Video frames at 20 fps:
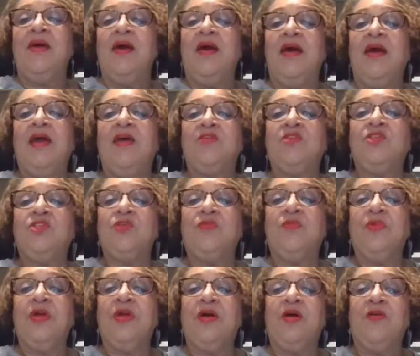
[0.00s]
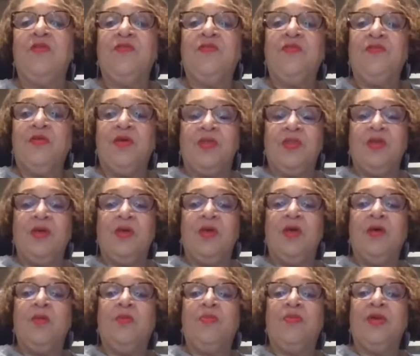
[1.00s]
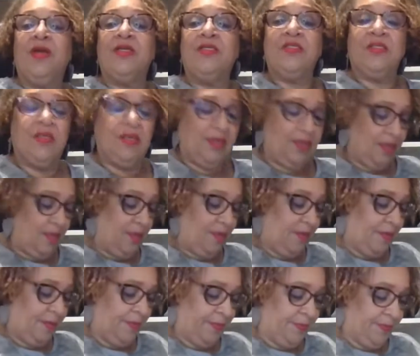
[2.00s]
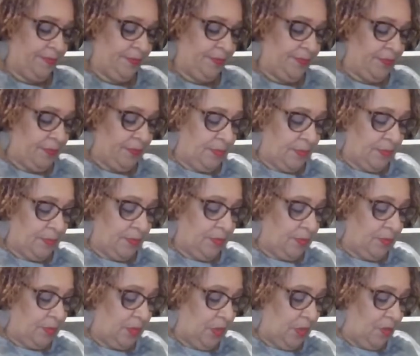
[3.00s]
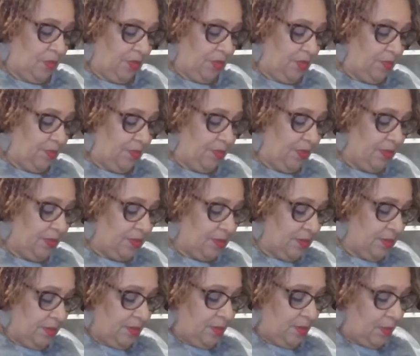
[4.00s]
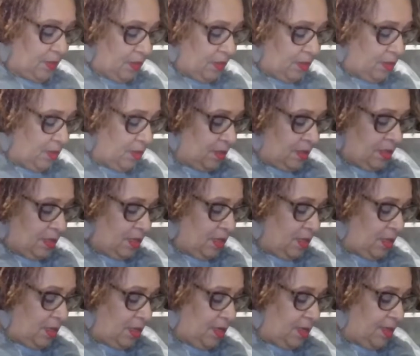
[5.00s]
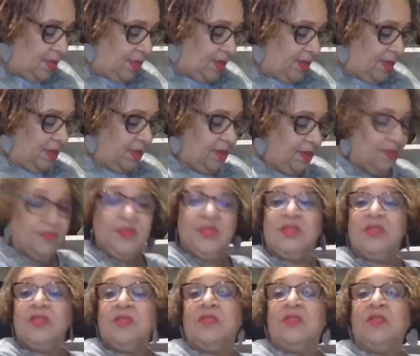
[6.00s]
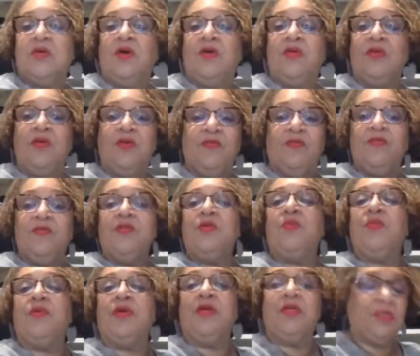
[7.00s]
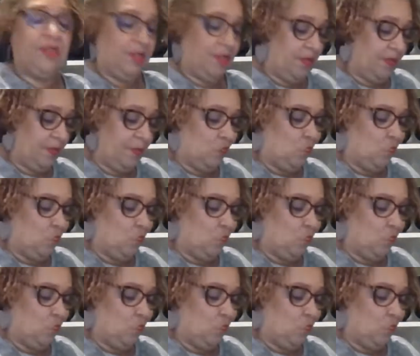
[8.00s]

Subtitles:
I have Sherelle for the bracelet. You want the bracelet? And I have Sonia for the bracelet.